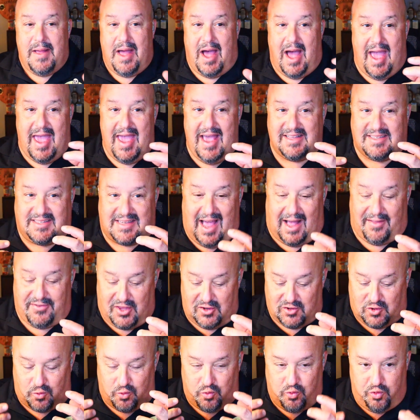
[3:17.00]
it's got
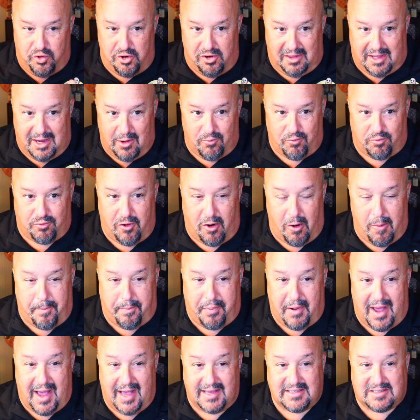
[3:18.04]
this really
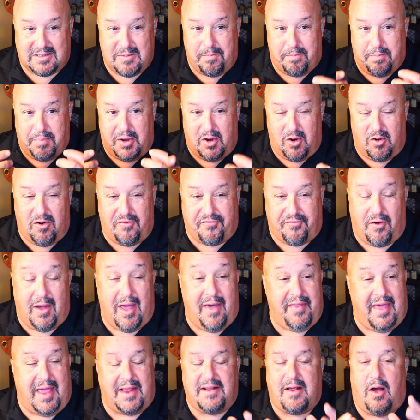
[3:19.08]
robust, beautiful,
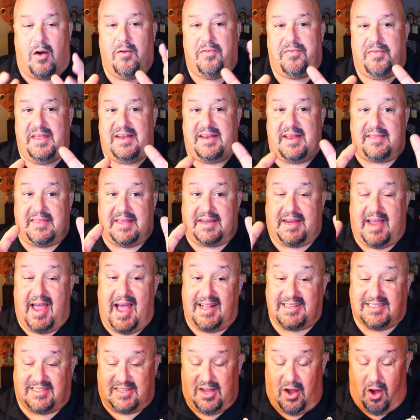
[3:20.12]
and they did the
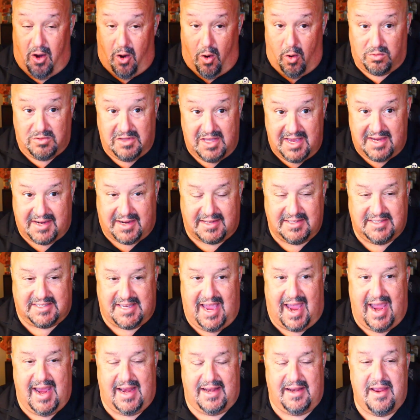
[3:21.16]
cuts to only
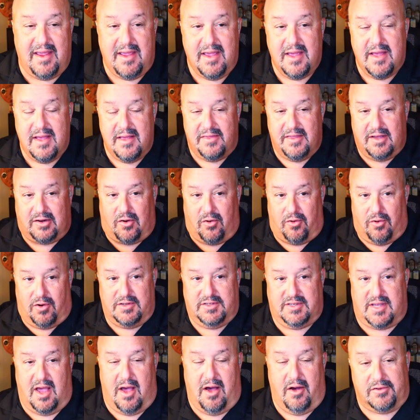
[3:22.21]
contain the
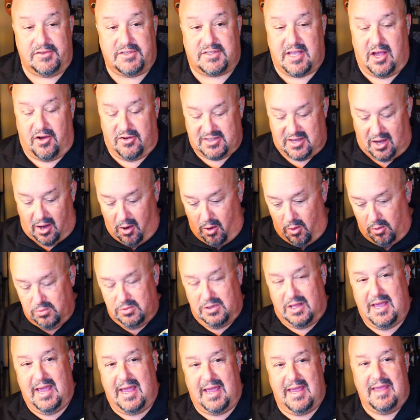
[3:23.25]
corazon. So it's
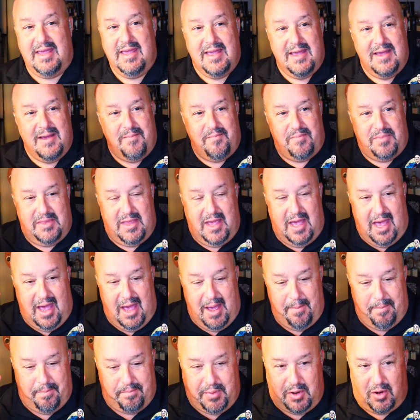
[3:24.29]
only
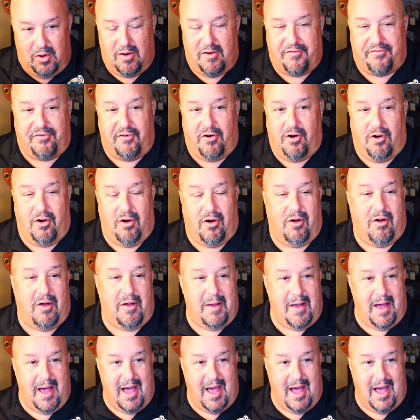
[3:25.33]
the beautiful